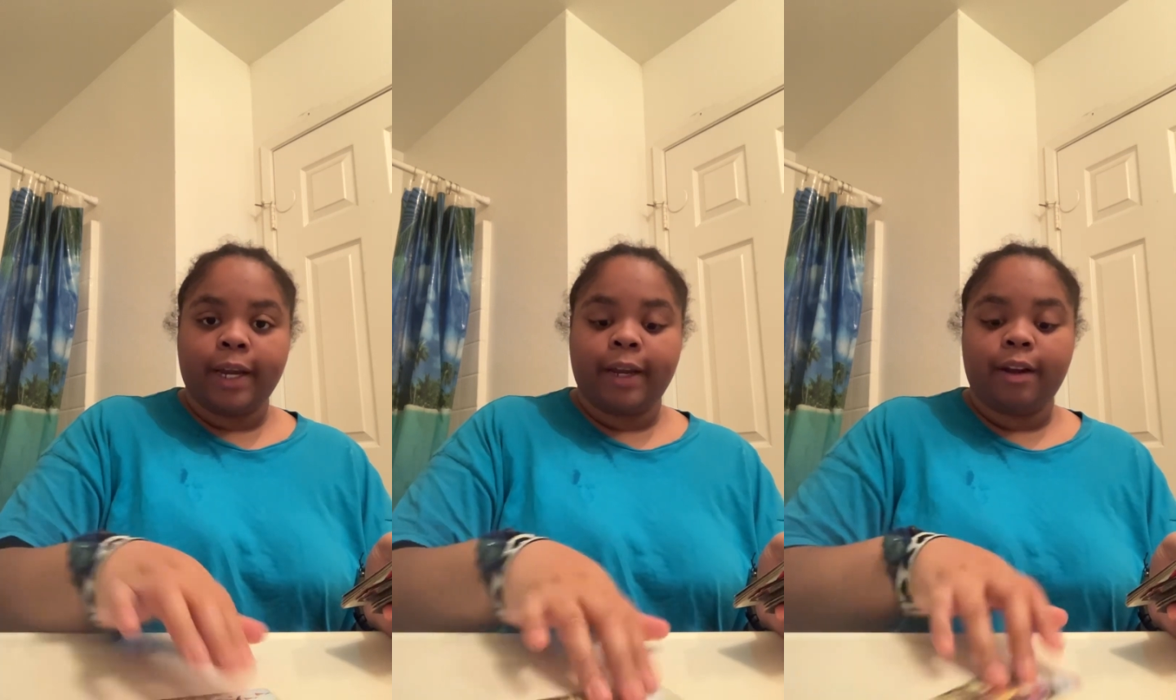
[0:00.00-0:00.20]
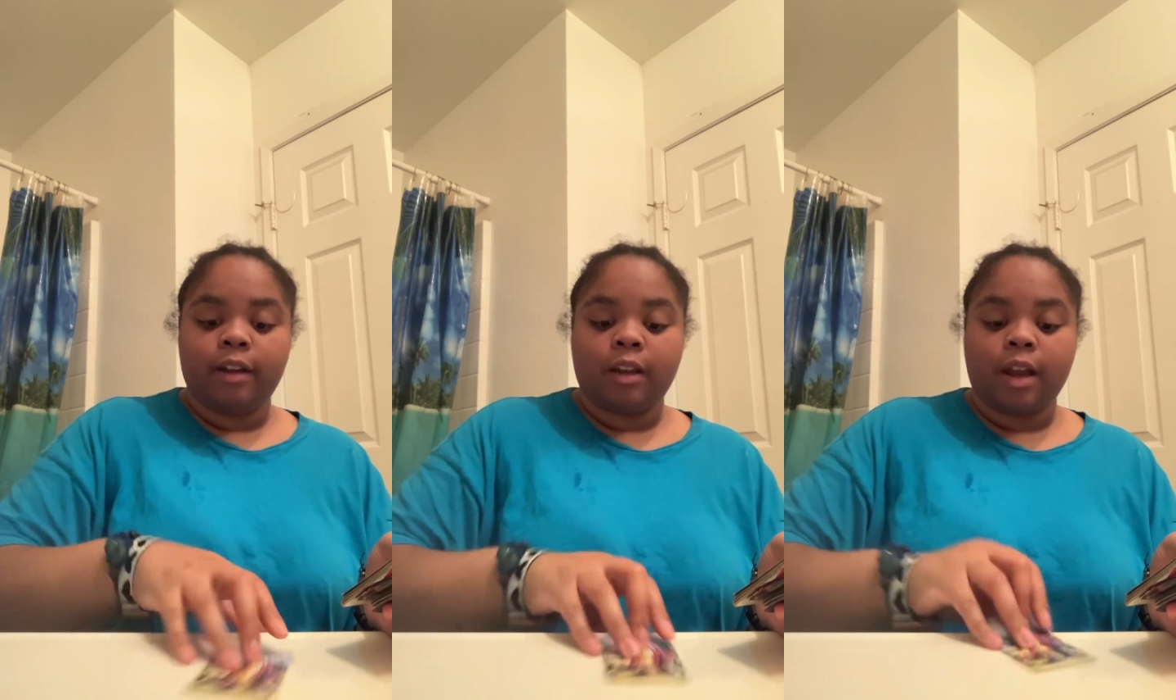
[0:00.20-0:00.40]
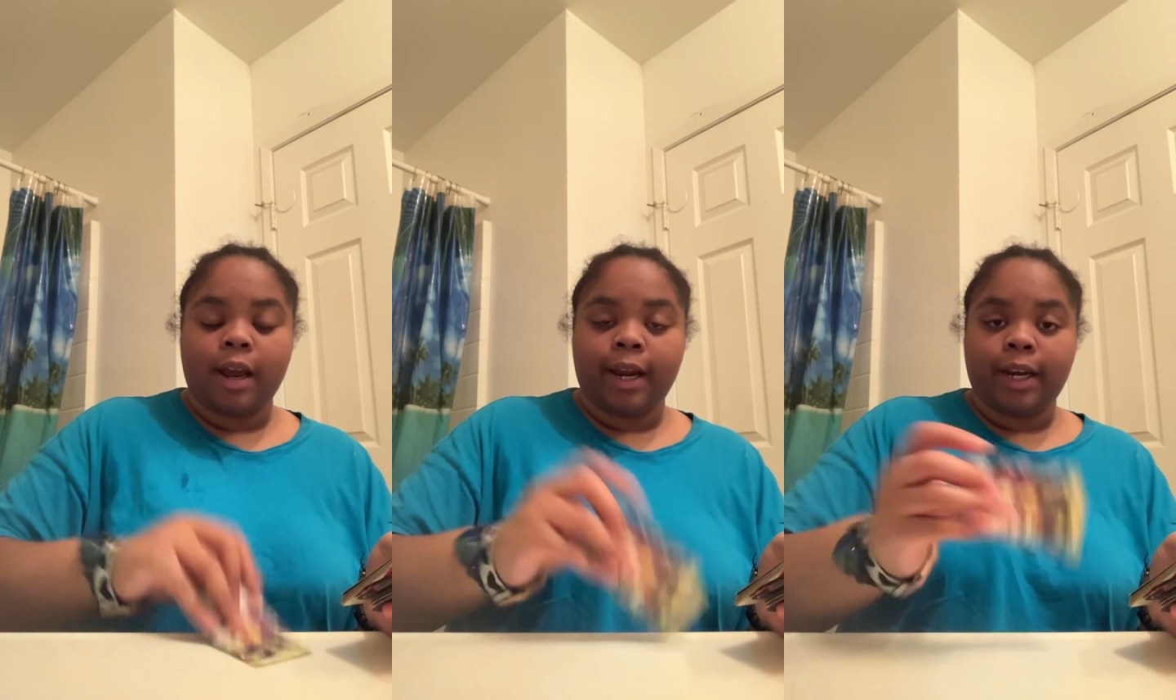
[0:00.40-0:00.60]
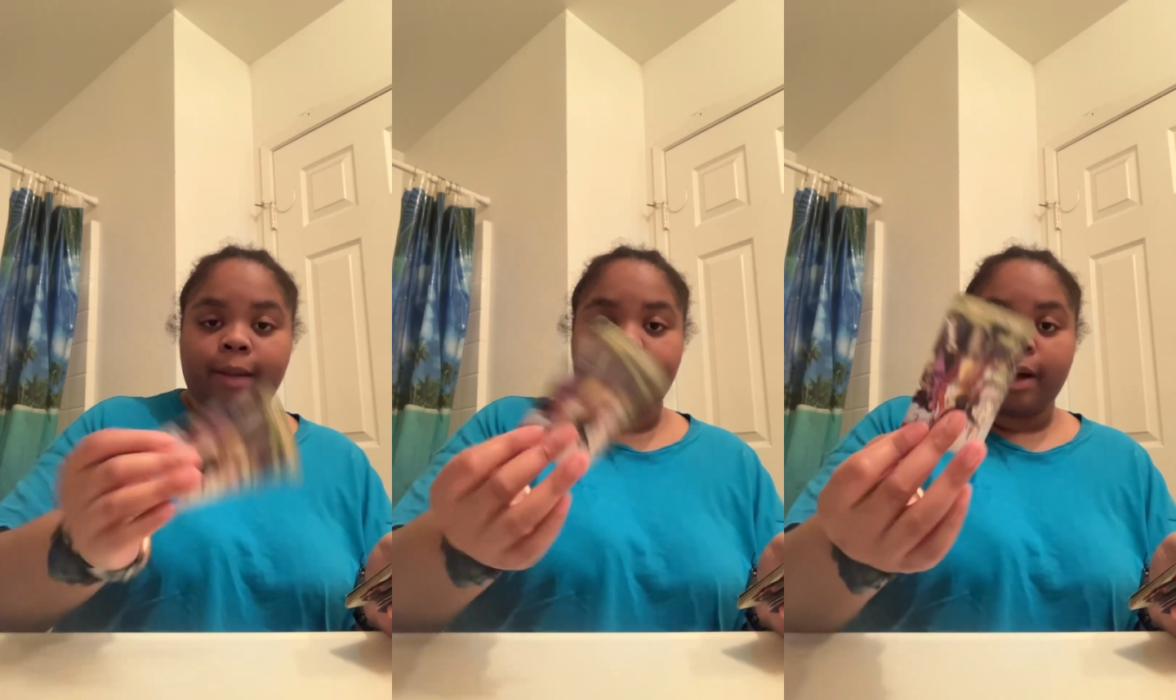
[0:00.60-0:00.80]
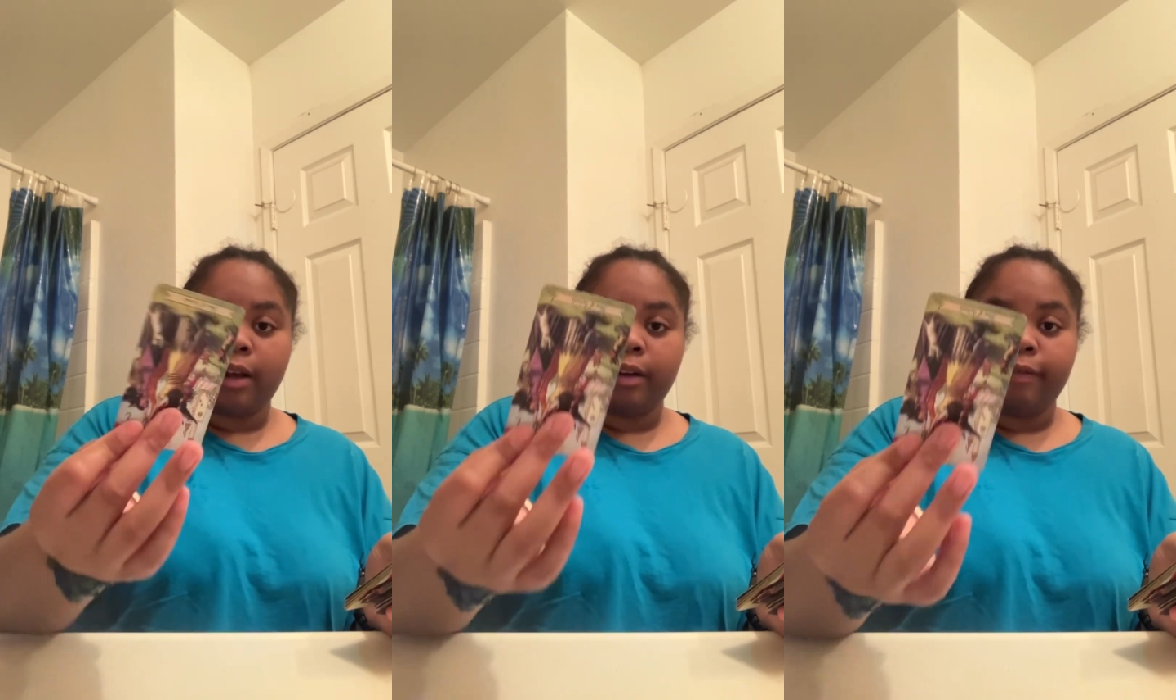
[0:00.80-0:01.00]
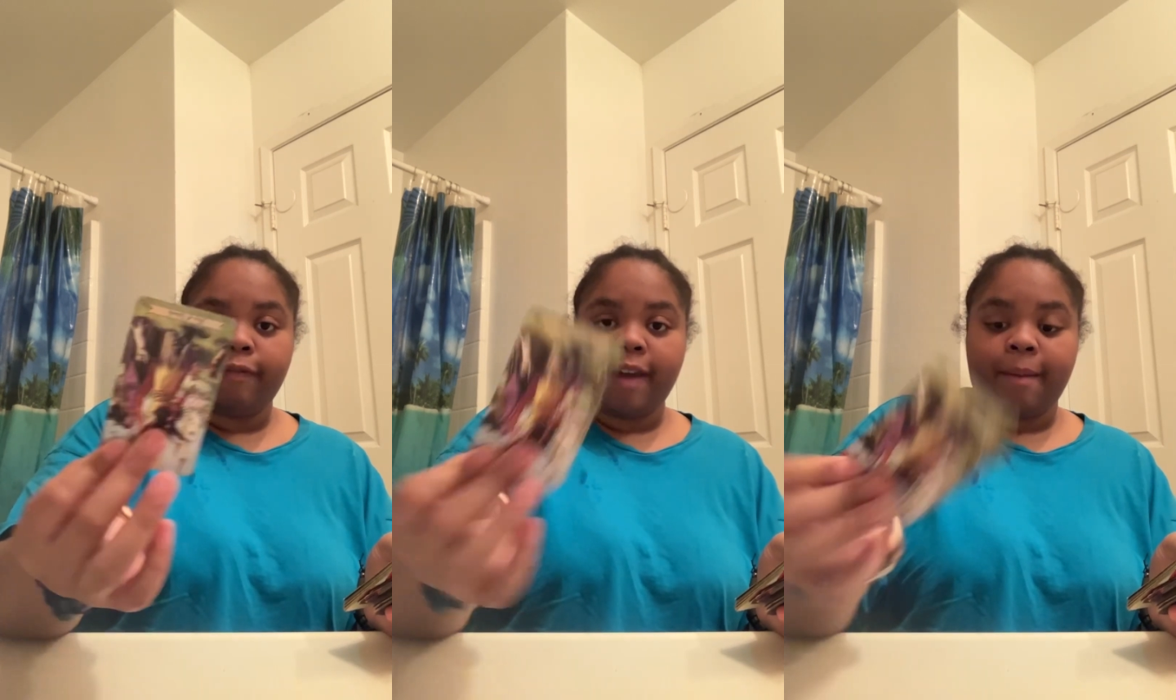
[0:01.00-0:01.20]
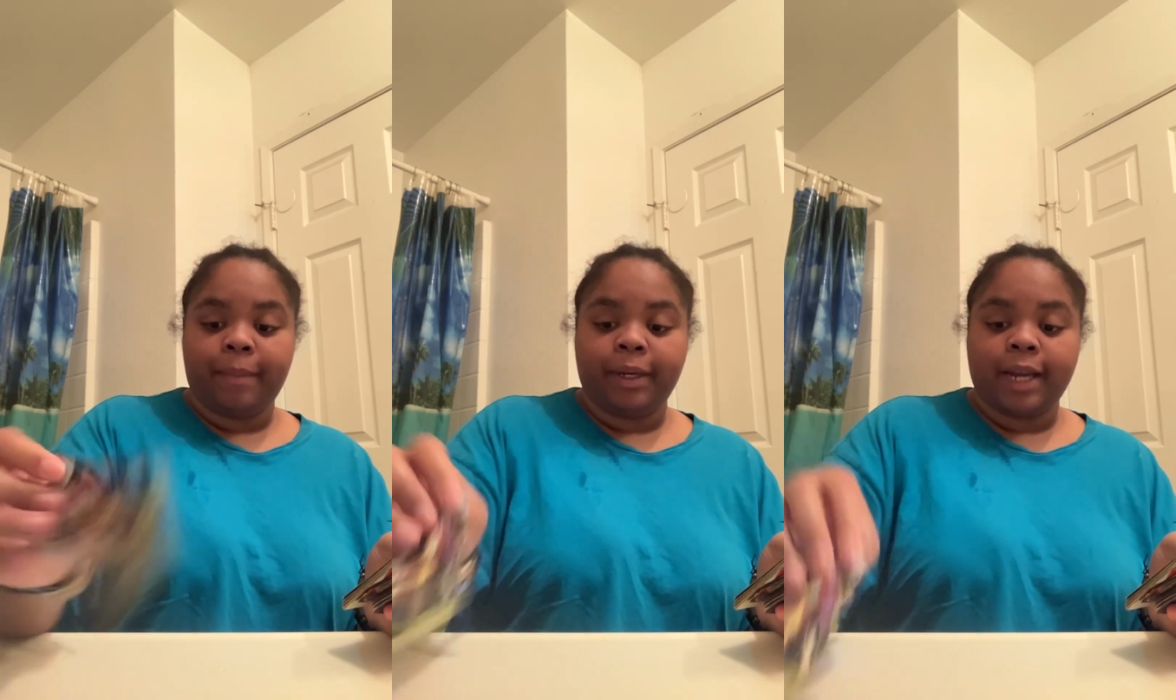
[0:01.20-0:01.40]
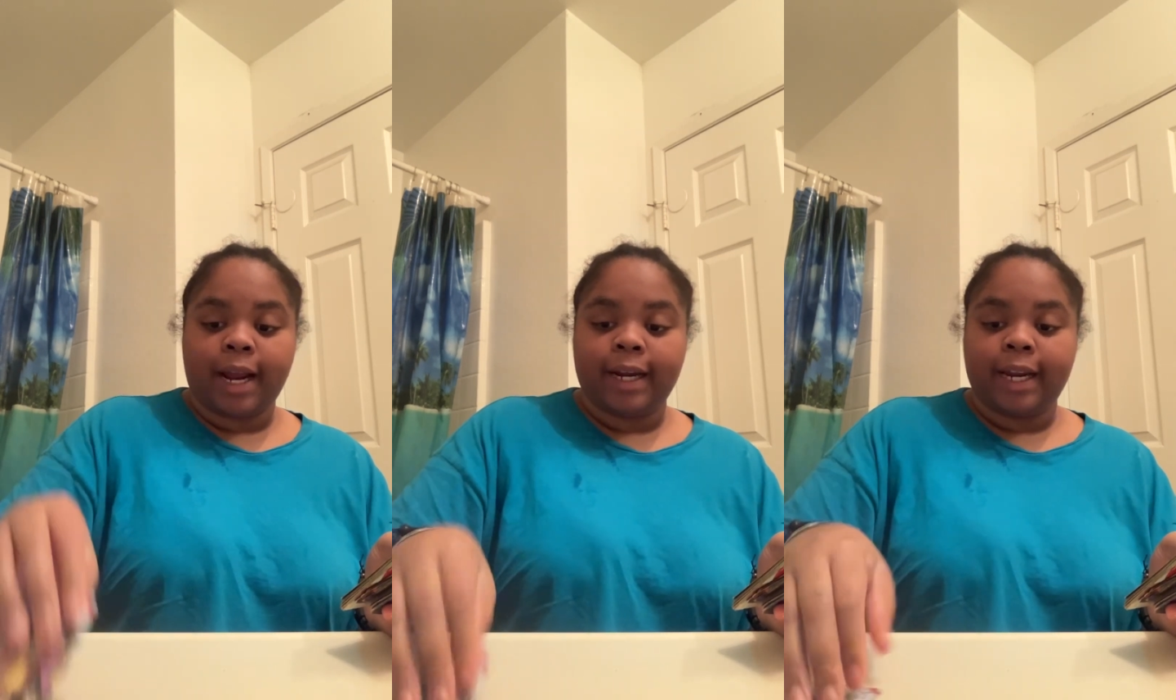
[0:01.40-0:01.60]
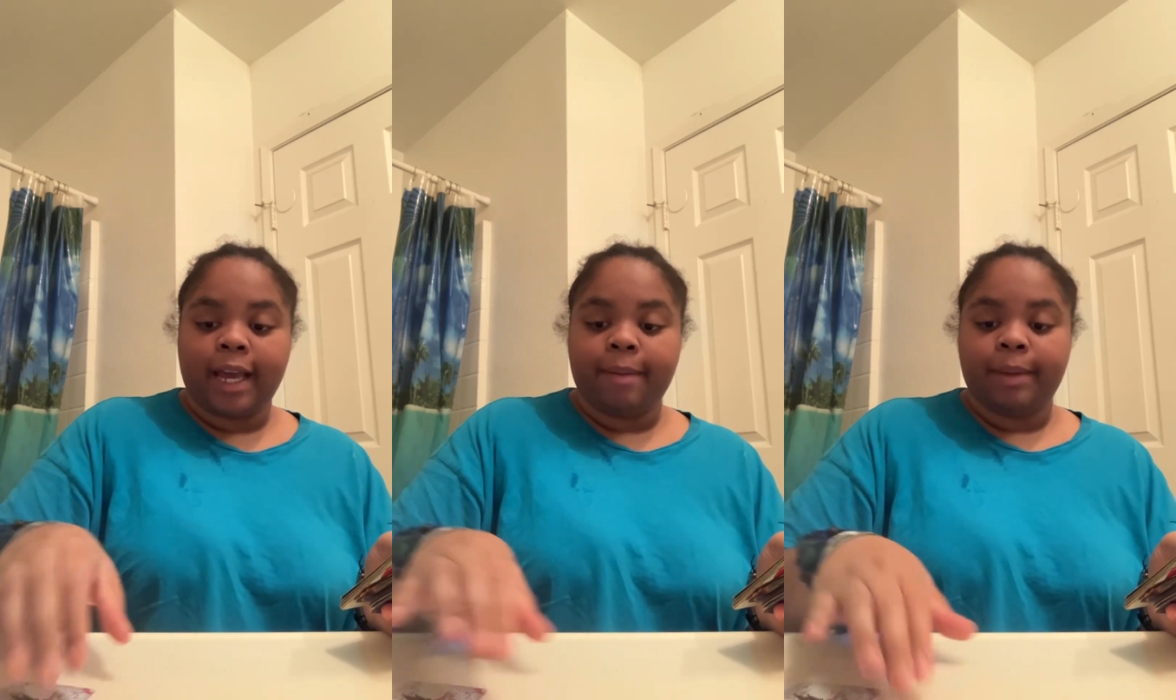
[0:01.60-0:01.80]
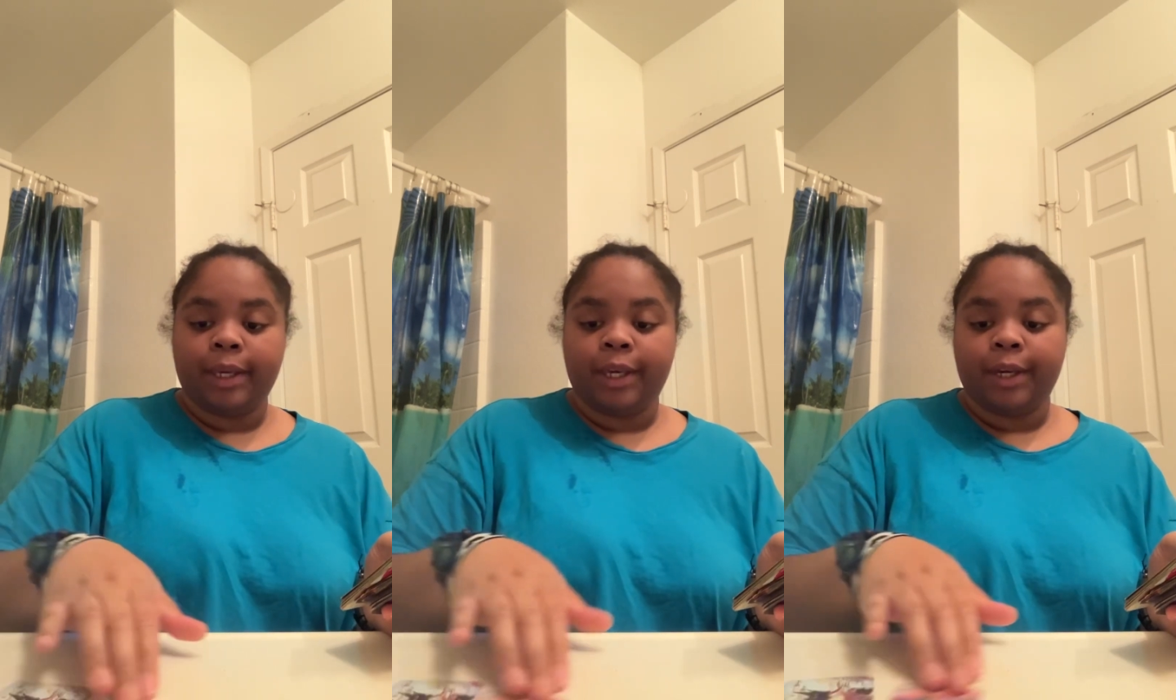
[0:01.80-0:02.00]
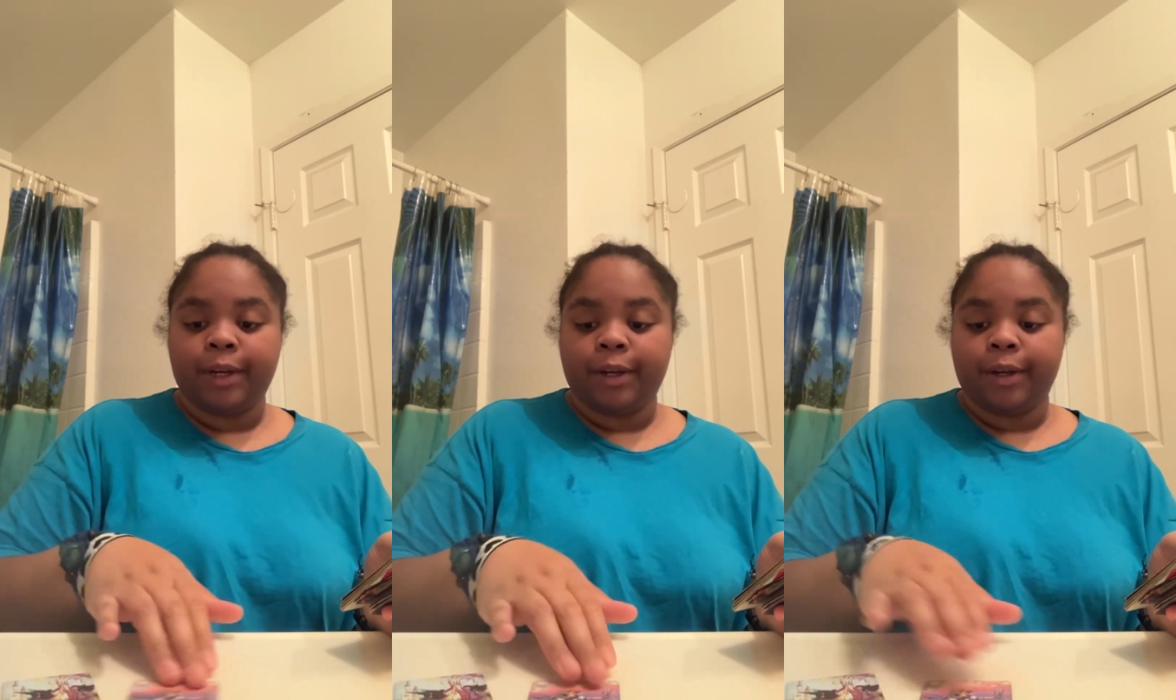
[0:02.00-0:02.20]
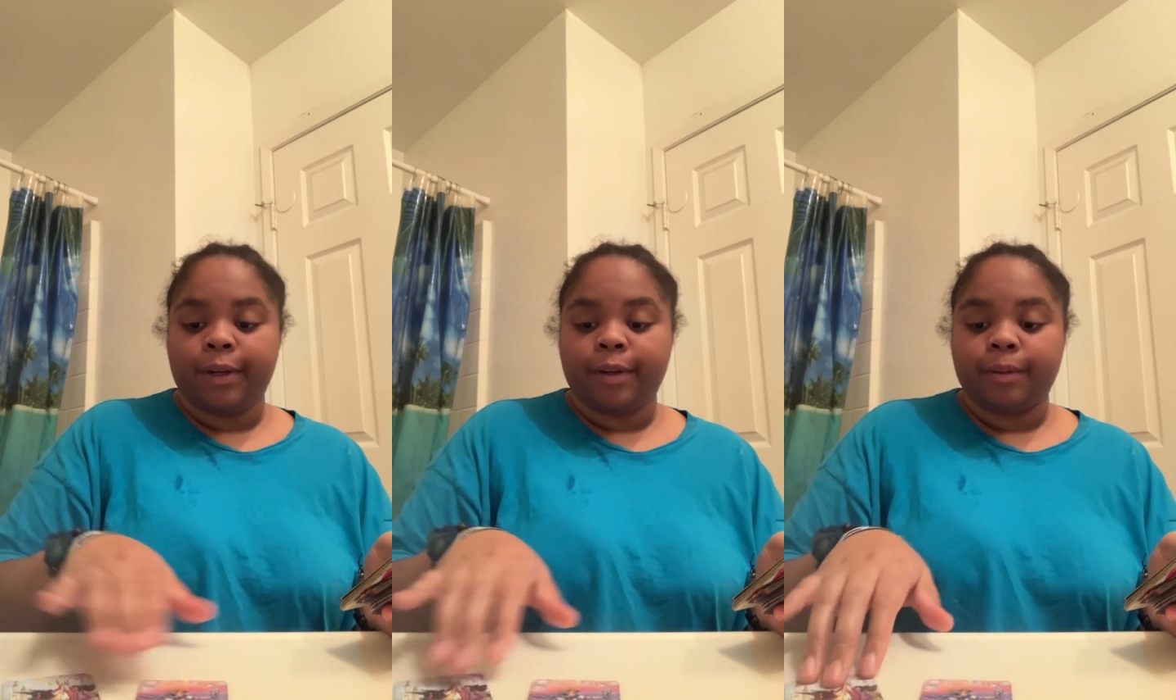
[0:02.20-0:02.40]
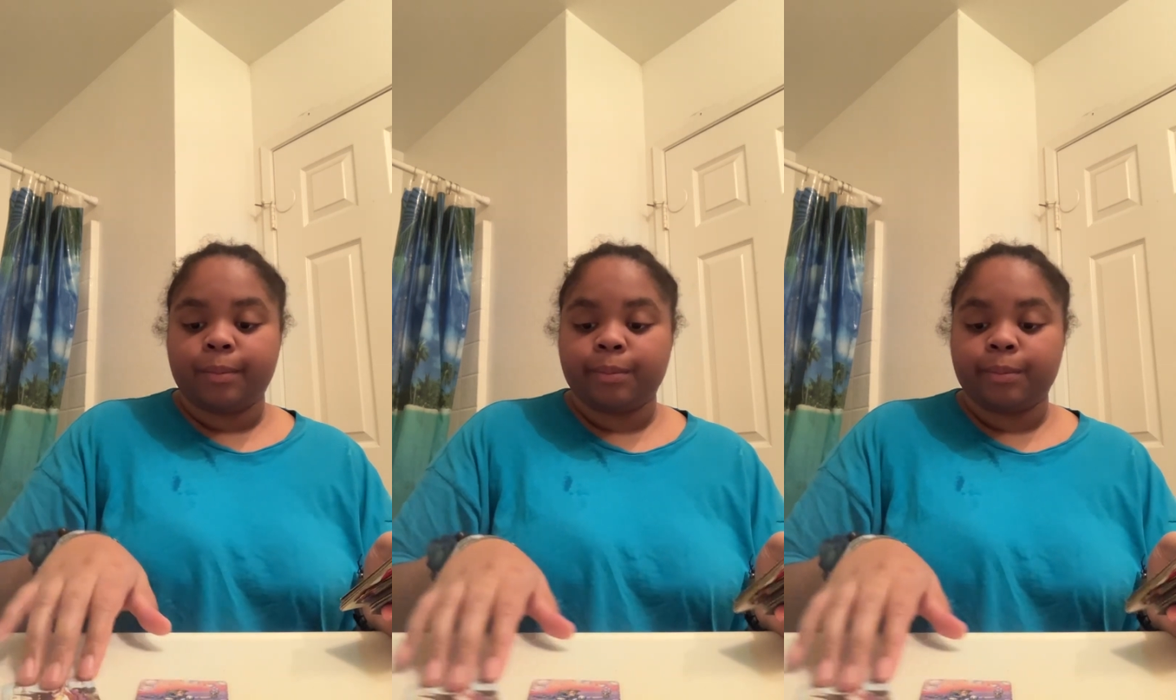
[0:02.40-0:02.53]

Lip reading: here lying about a family dynamic here.